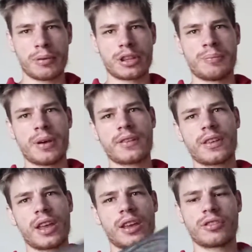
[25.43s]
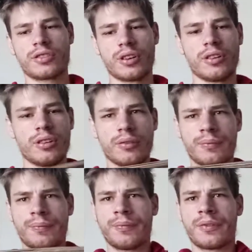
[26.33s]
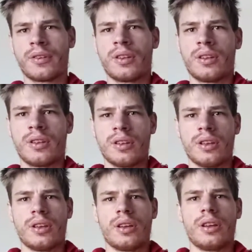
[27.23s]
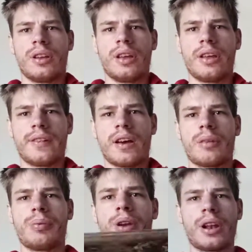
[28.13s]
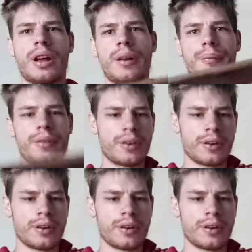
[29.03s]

But the best thing I can show you is how to put it on.